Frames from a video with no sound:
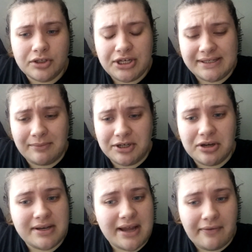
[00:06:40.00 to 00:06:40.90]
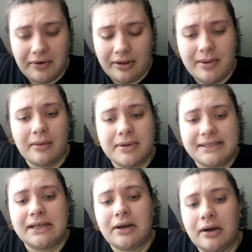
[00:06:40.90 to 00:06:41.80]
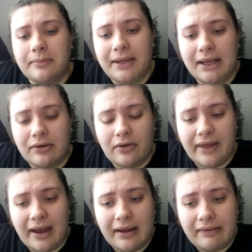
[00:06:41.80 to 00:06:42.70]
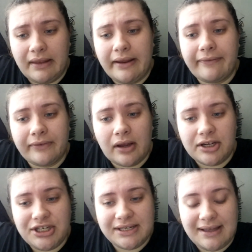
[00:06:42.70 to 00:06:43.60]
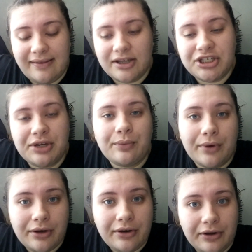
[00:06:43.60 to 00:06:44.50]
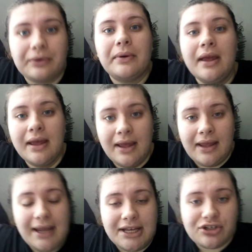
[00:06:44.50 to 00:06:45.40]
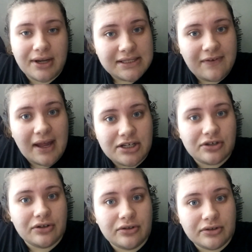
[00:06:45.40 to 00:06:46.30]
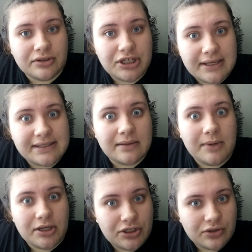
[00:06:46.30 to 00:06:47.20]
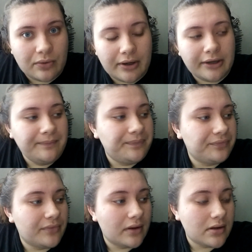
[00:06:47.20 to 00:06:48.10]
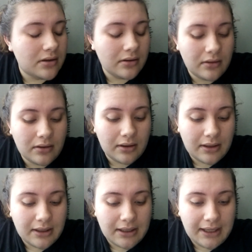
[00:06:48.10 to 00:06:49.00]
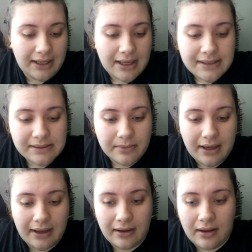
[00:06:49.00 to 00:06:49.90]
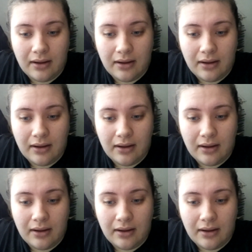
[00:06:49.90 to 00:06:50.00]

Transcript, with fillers: she said we should definitely be able to see the heartbeat and all that, and then if not, she said that she would do a transvaginal just to be sure. I guess my